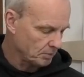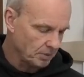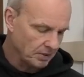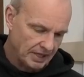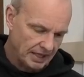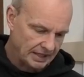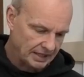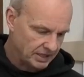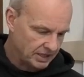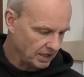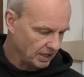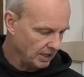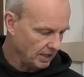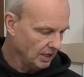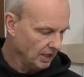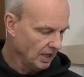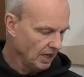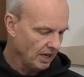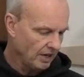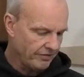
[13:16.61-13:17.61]
But that's a,
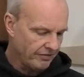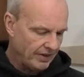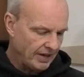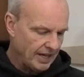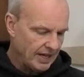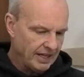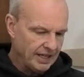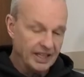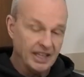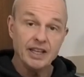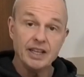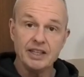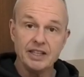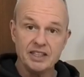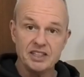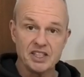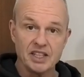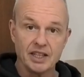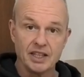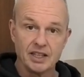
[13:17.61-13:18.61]
a fairly
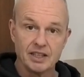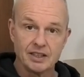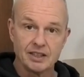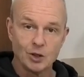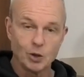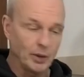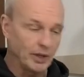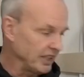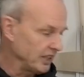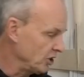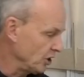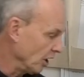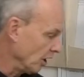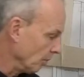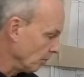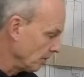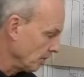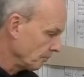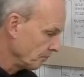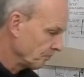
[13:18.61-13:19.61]
easy, quick job.